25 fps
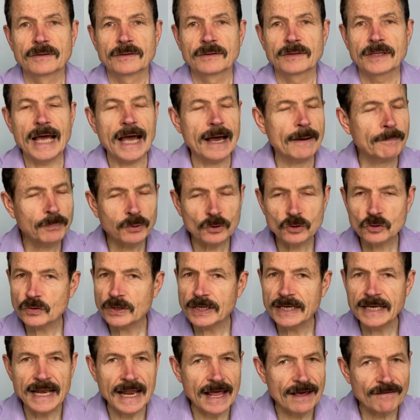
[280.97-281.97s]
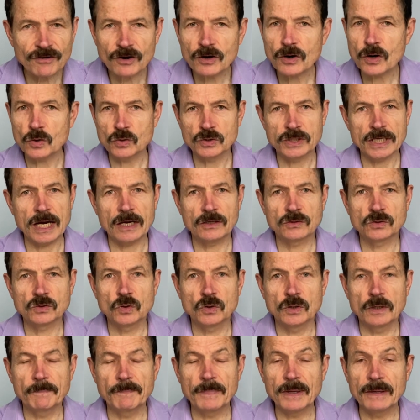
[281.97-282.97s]
The apple tree never goes out to
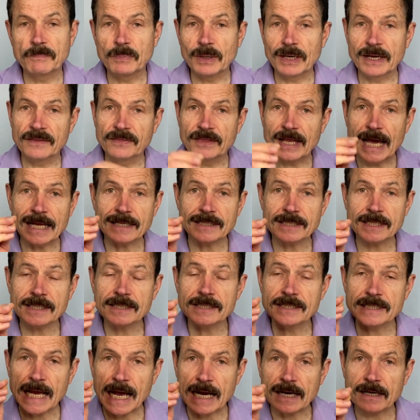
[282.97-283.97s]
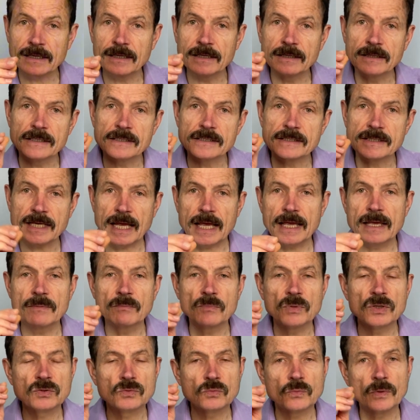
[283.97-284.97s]
the people, and that's exactly the same
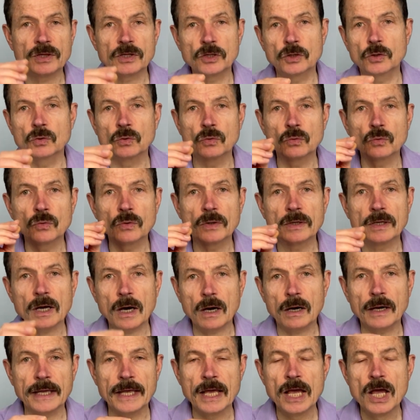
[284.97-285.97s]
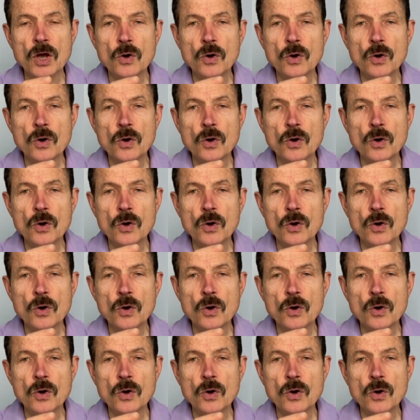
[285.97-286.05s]
as with you and I.